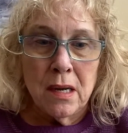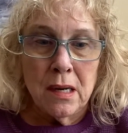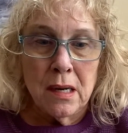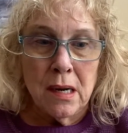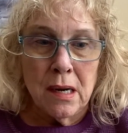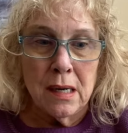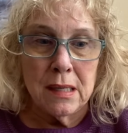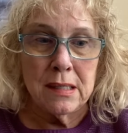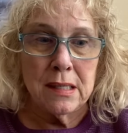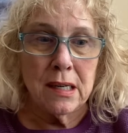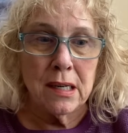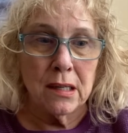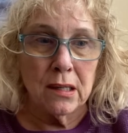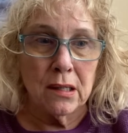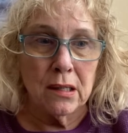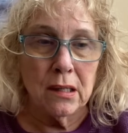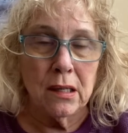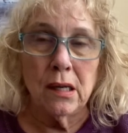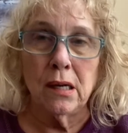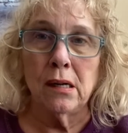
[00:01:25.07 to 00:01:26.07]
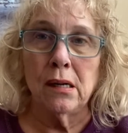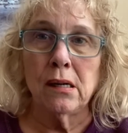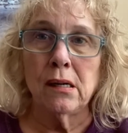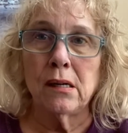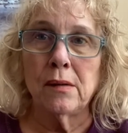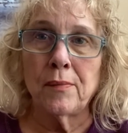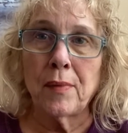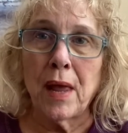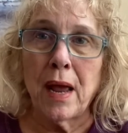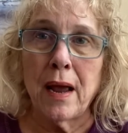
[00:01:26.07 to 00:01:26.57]
until
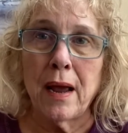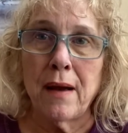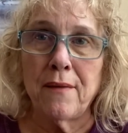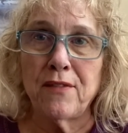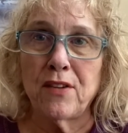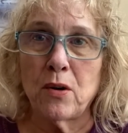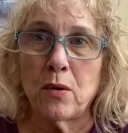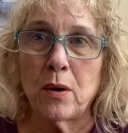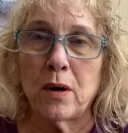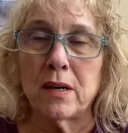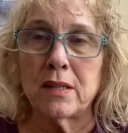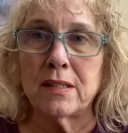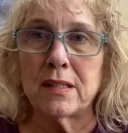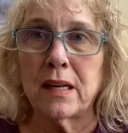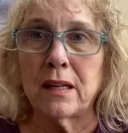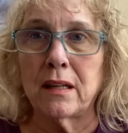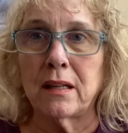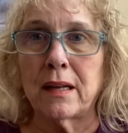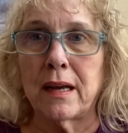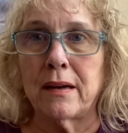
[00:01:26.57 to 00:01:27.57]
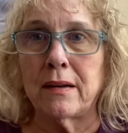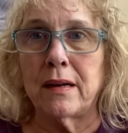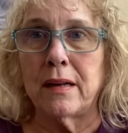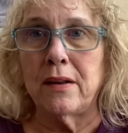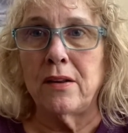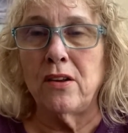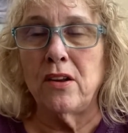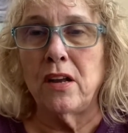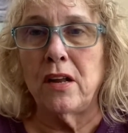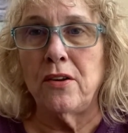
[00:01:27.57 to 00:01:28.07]
after we're settled down
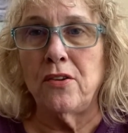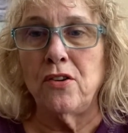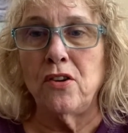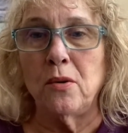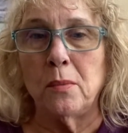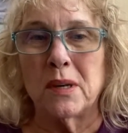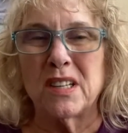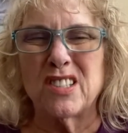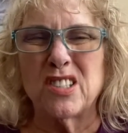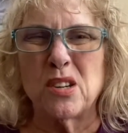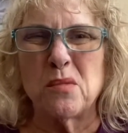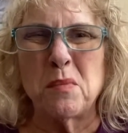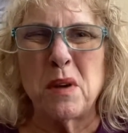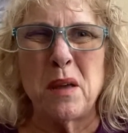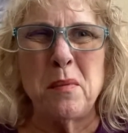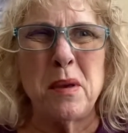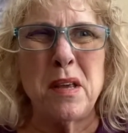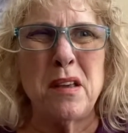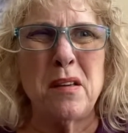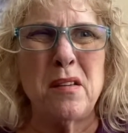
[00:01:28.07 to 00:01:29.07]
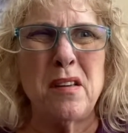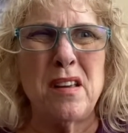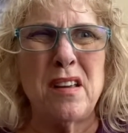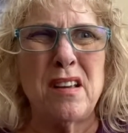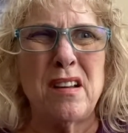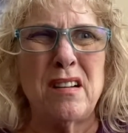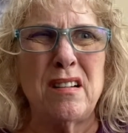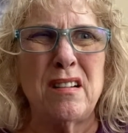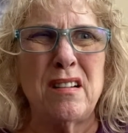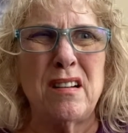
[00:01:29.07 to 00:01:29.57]
in, in Yuma. So maybe
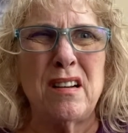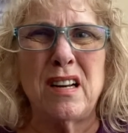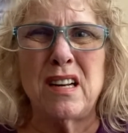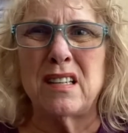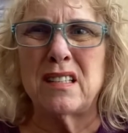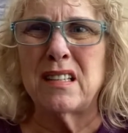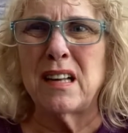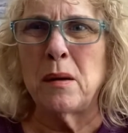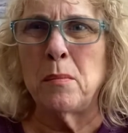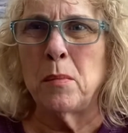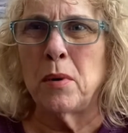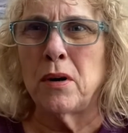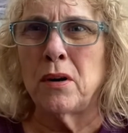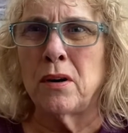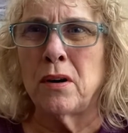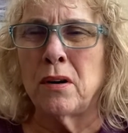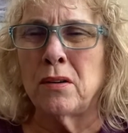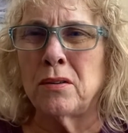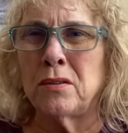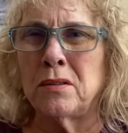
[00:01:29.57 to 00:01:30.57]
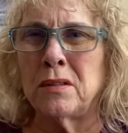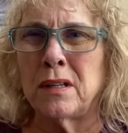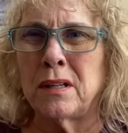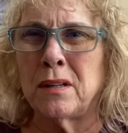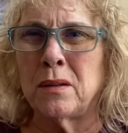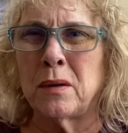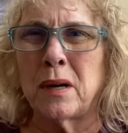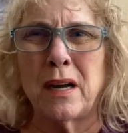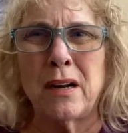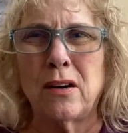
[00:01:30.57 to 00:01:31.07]
in December I'll do
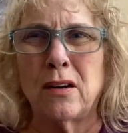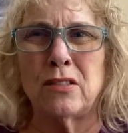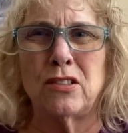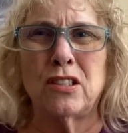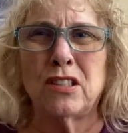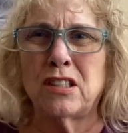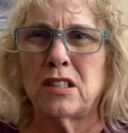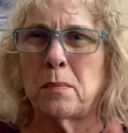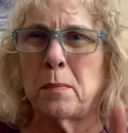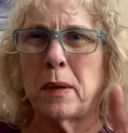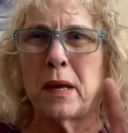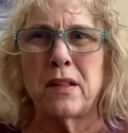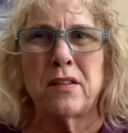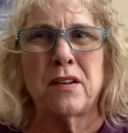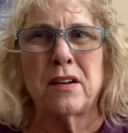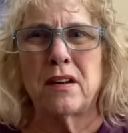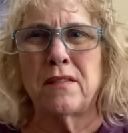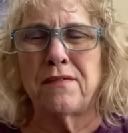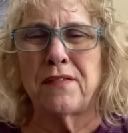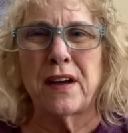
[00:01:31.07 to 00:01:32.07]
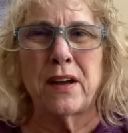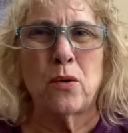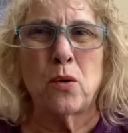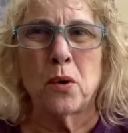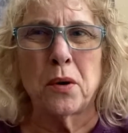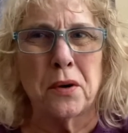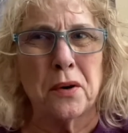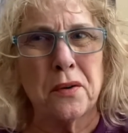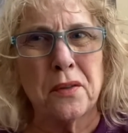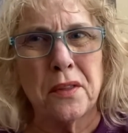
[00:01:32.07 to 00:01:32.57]
another one. Know, it just depends on if I
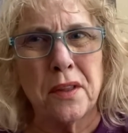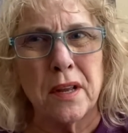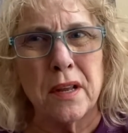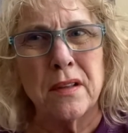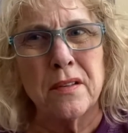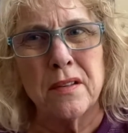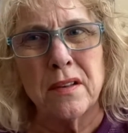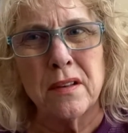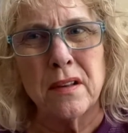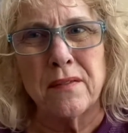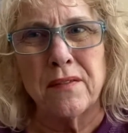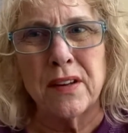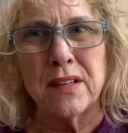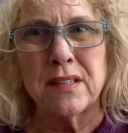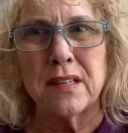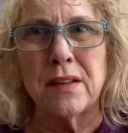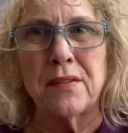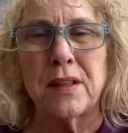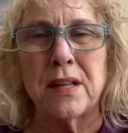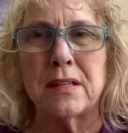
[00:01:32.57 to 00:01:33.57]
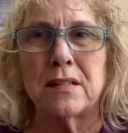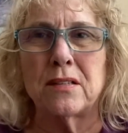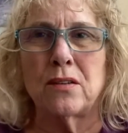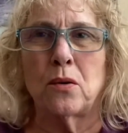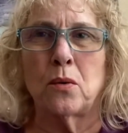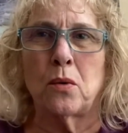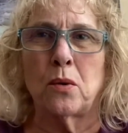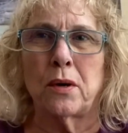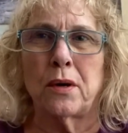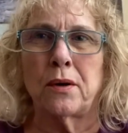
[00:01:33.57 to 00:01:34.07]
order things, if I see things to
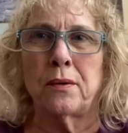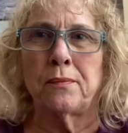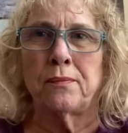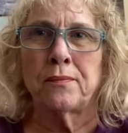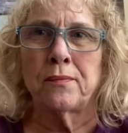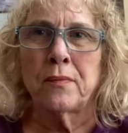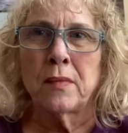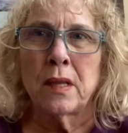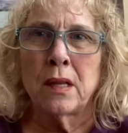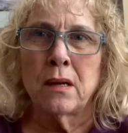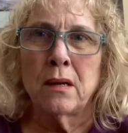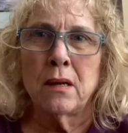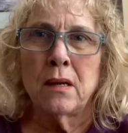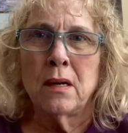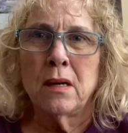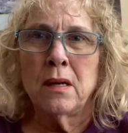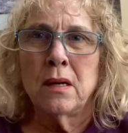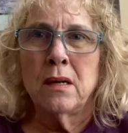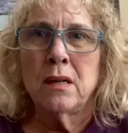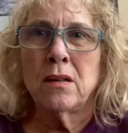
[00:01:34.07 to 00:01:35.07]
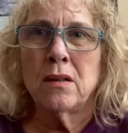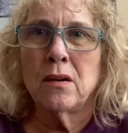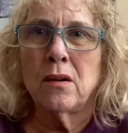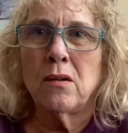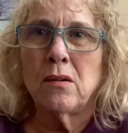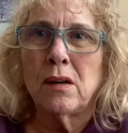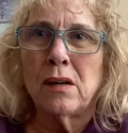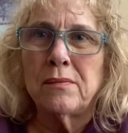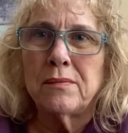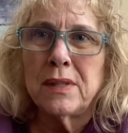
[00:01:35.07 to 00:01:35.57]
order.
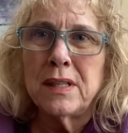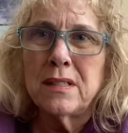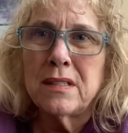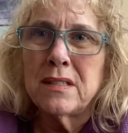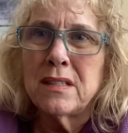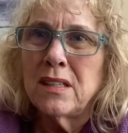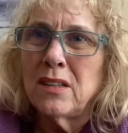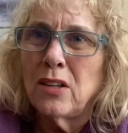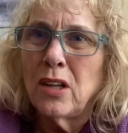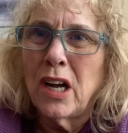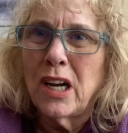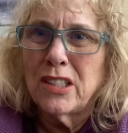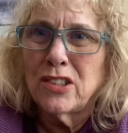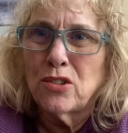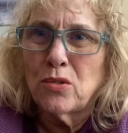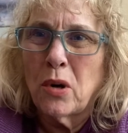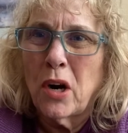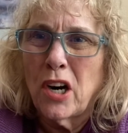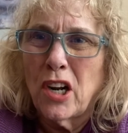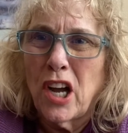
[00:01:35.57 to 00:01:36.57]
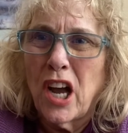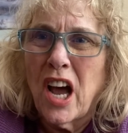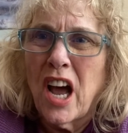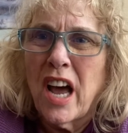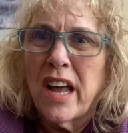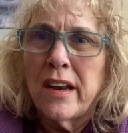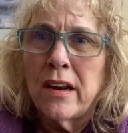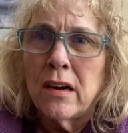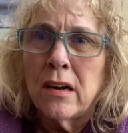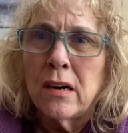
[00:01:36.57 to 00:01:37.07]
So um, still looks so good.